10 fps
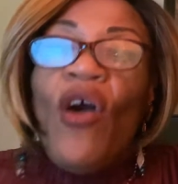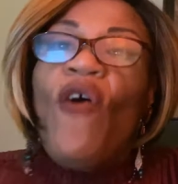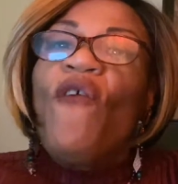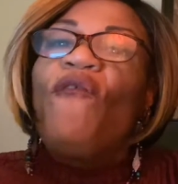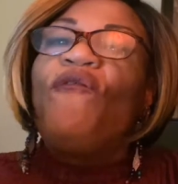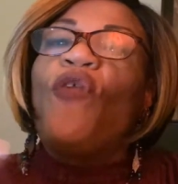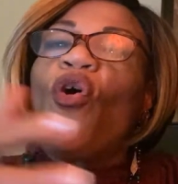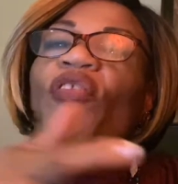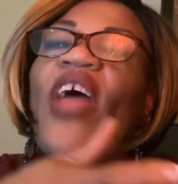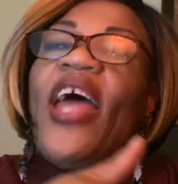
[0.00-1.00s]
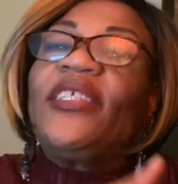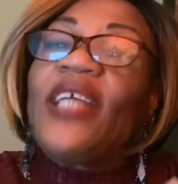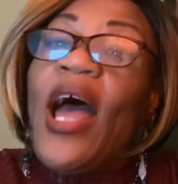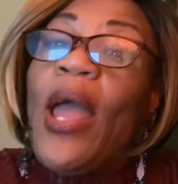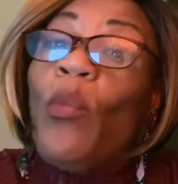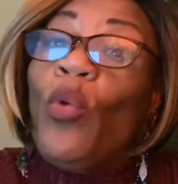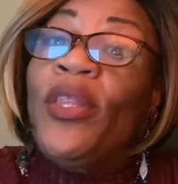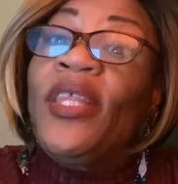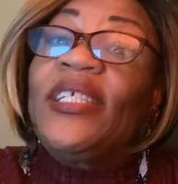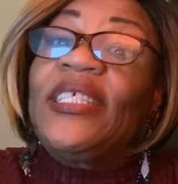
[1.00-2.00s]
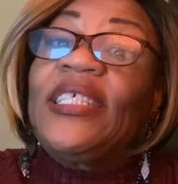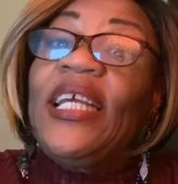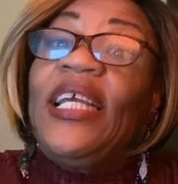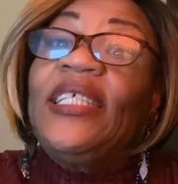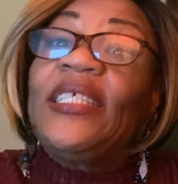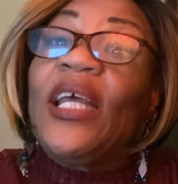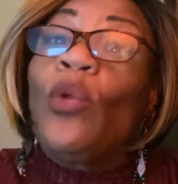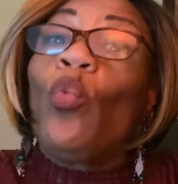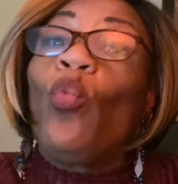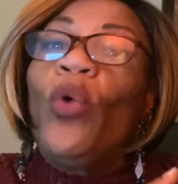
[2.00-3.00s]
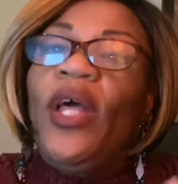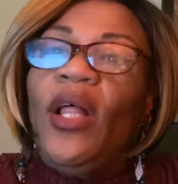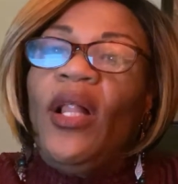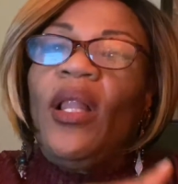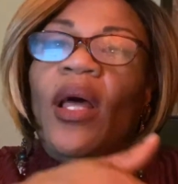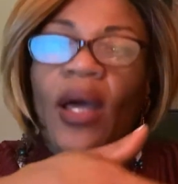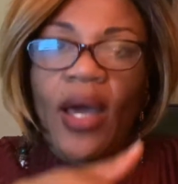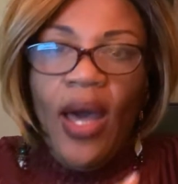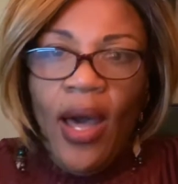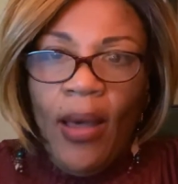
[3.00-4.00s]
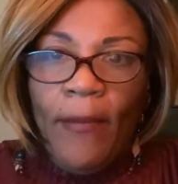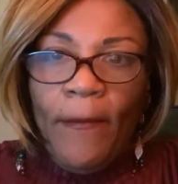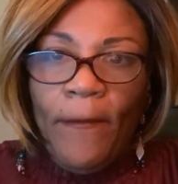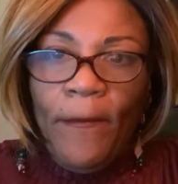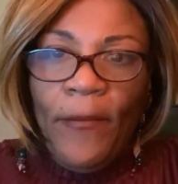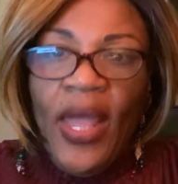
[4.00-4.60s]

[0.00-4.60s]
for that time when the season will come.